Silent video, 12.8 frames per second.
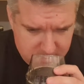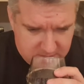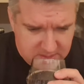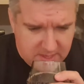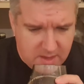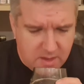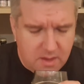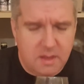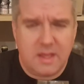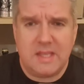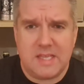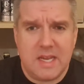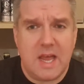It's like a,
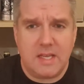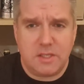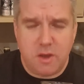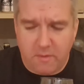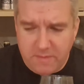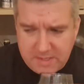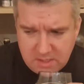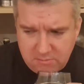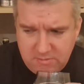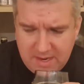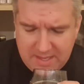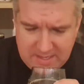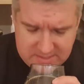it's a nice coffee. It's a
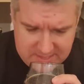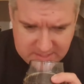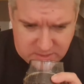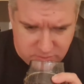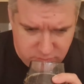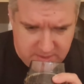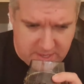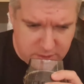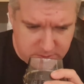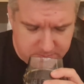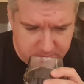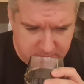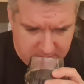really intense,
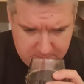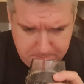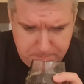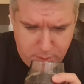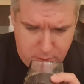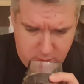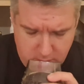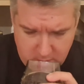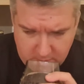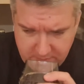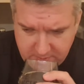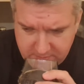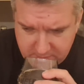rich, kind of burnt
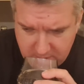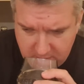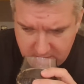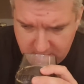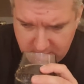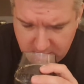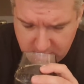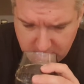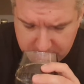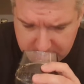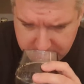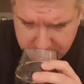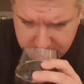coffee for it,
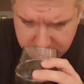aroma.